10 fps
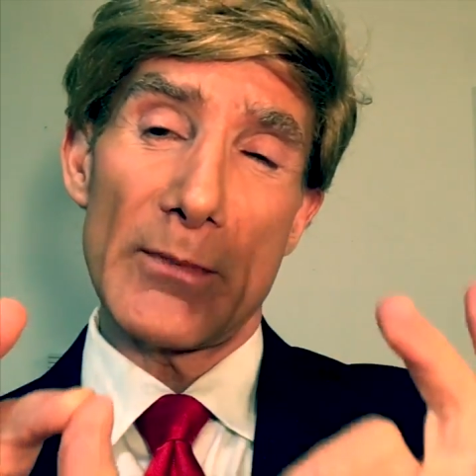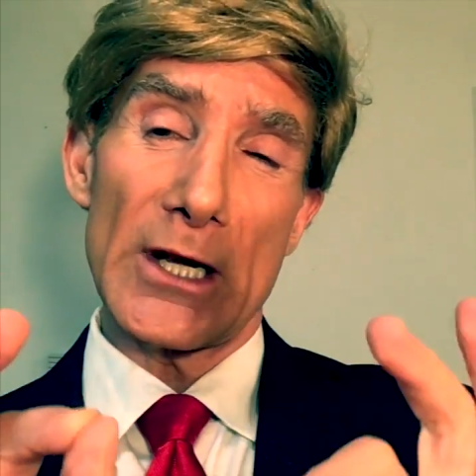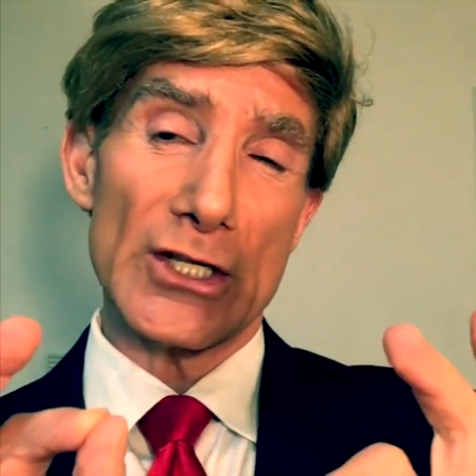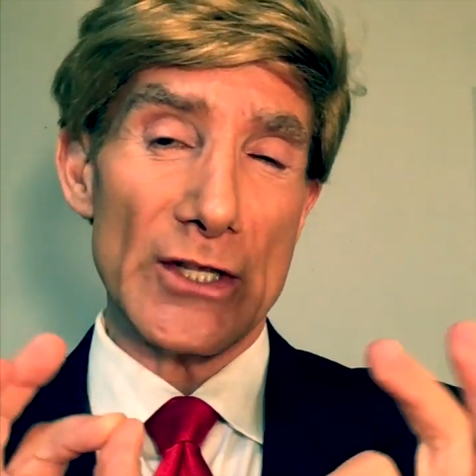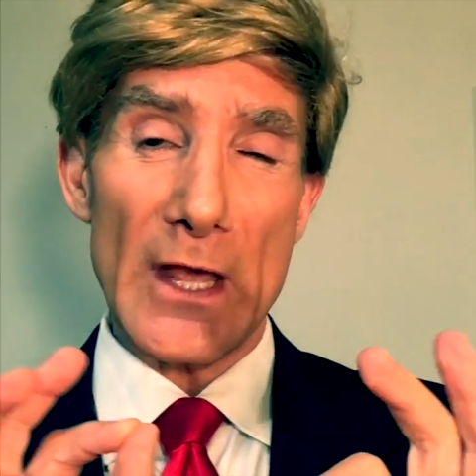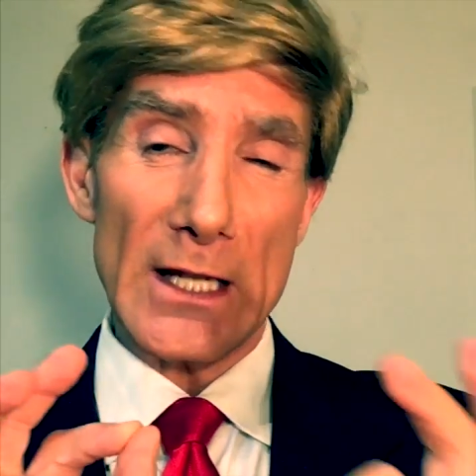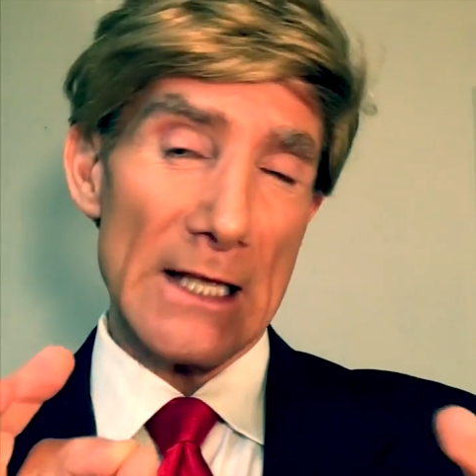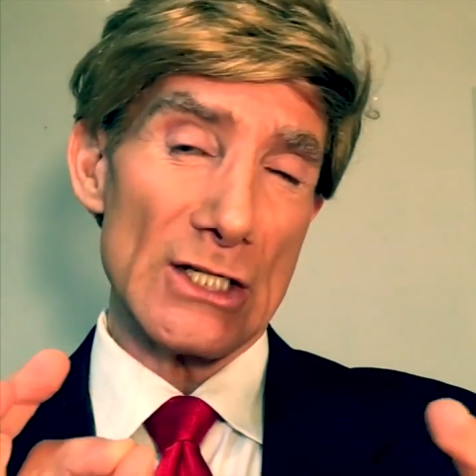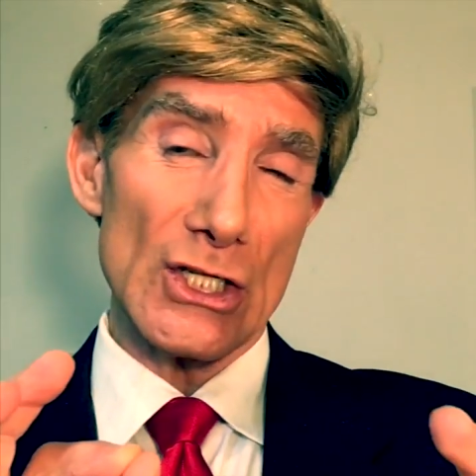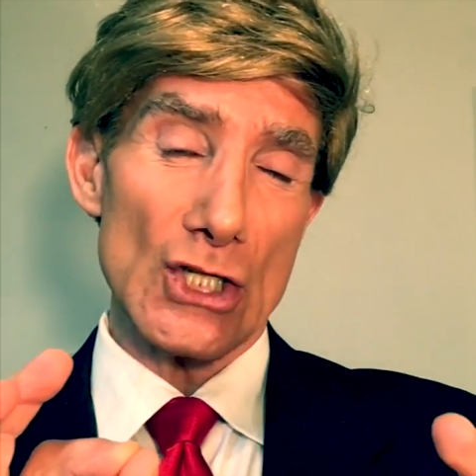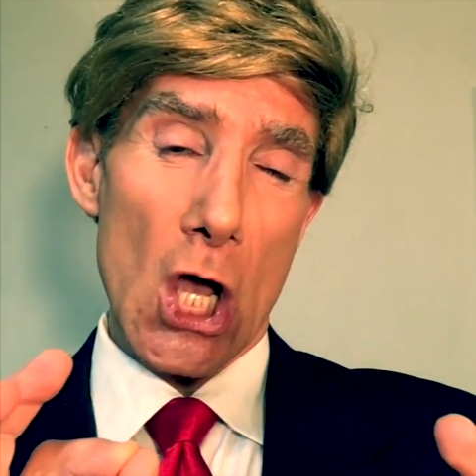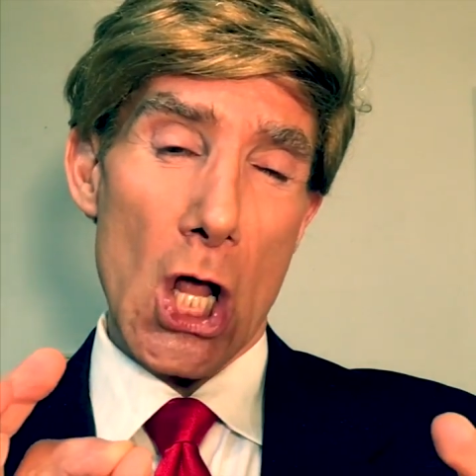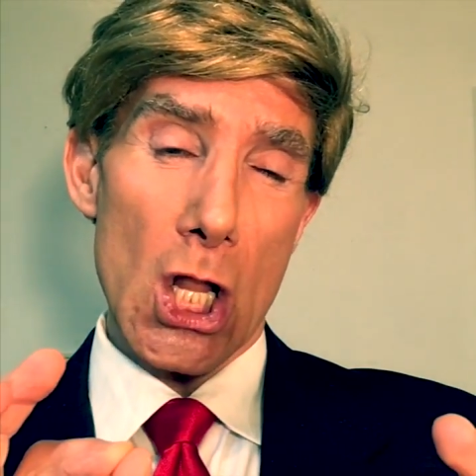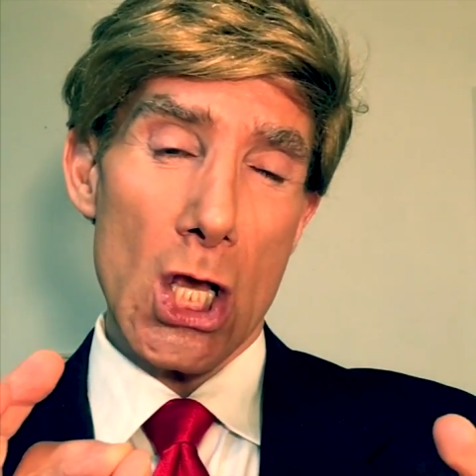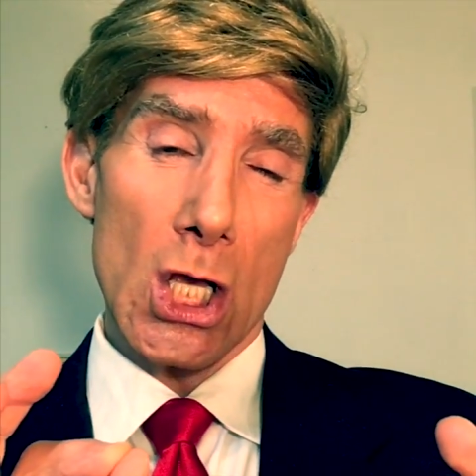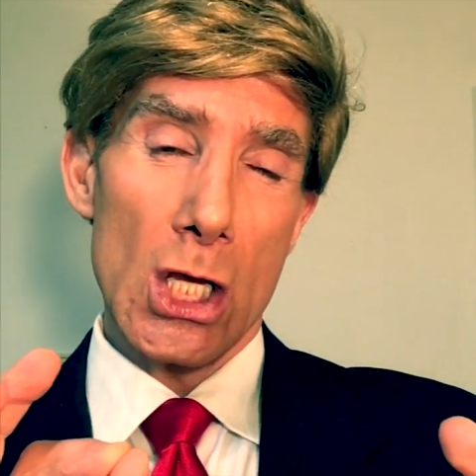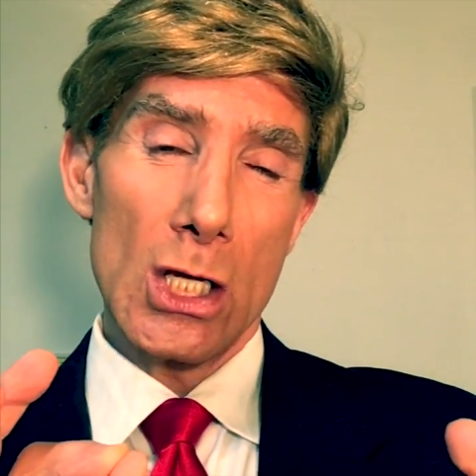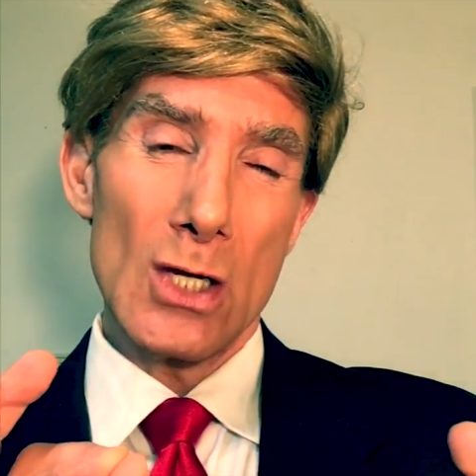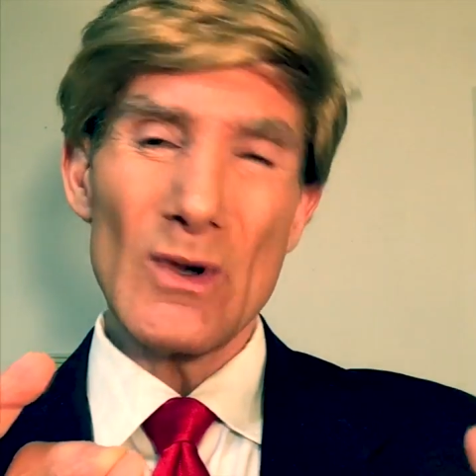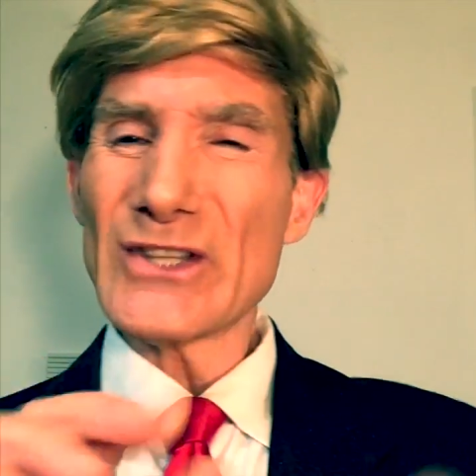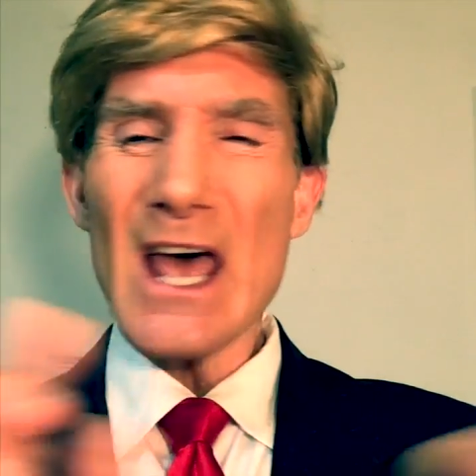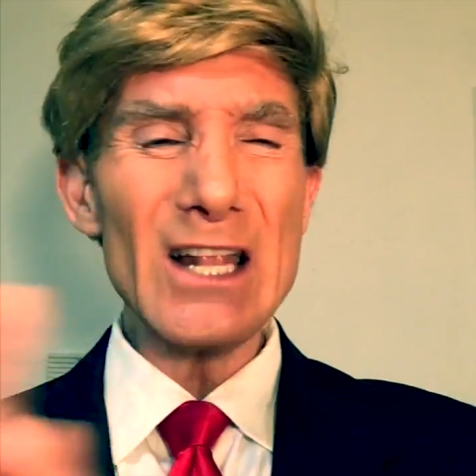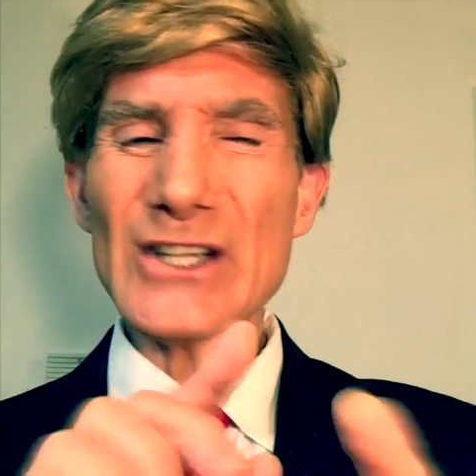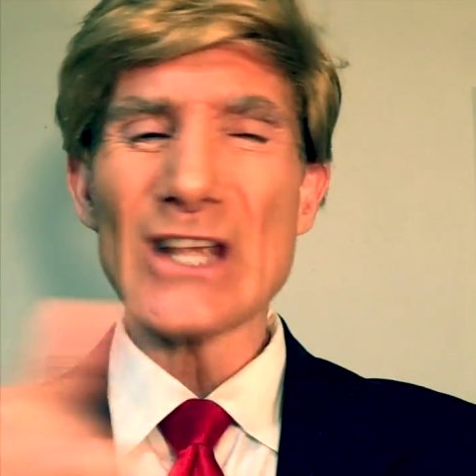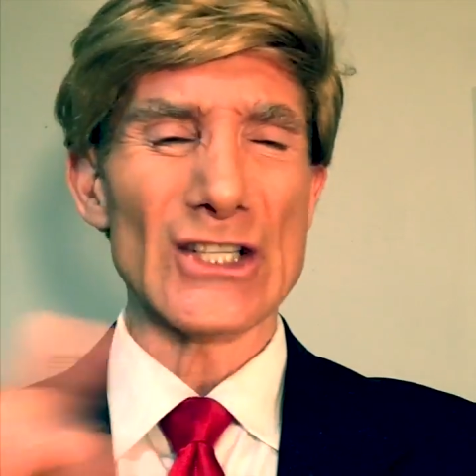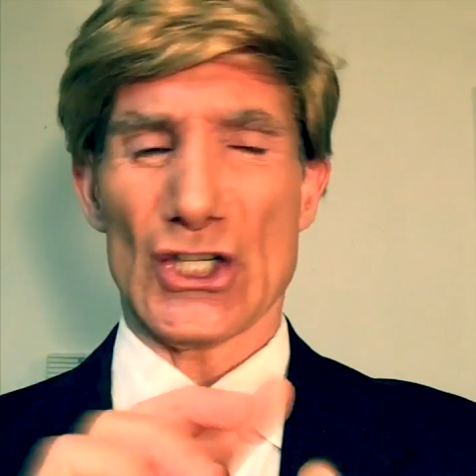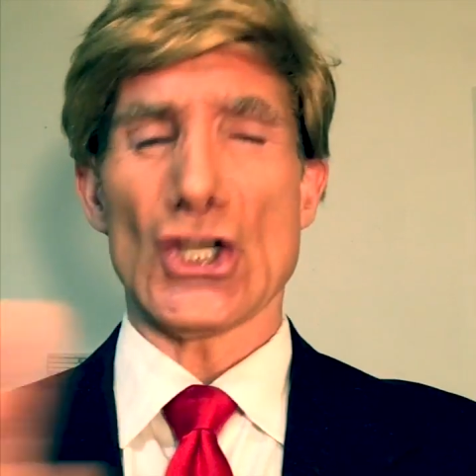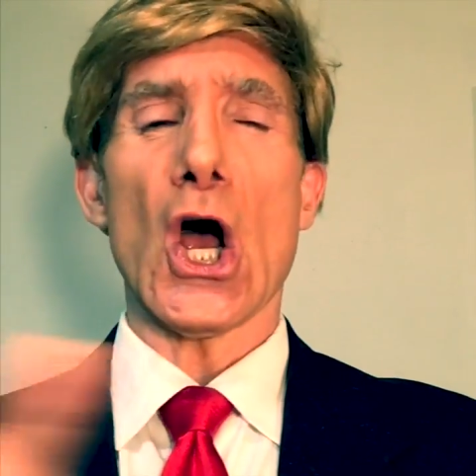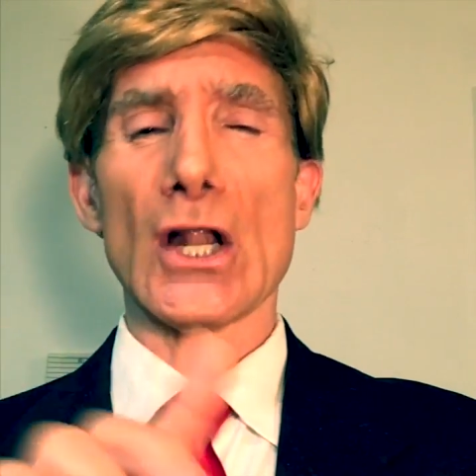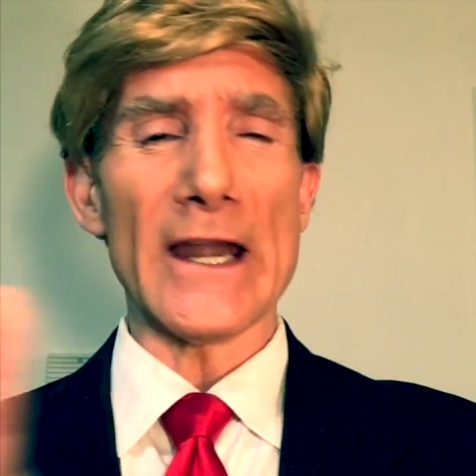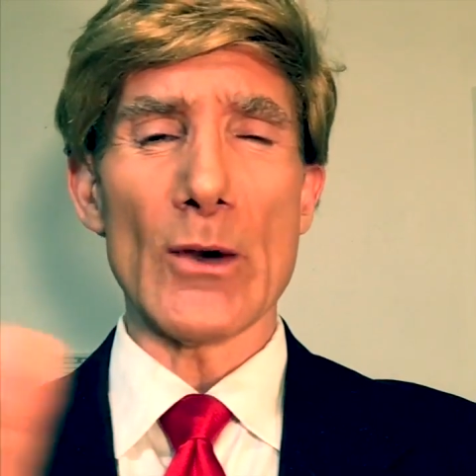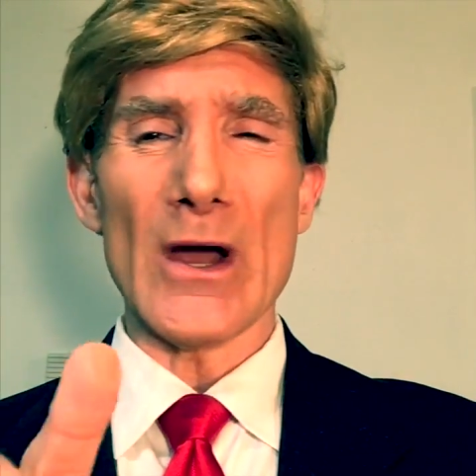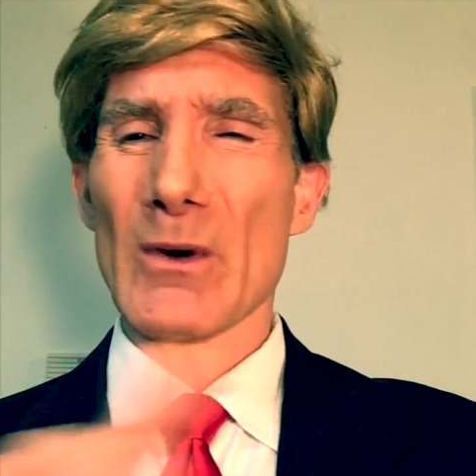Minutes in that Lesley Stahl, what the hell is that stall anyway?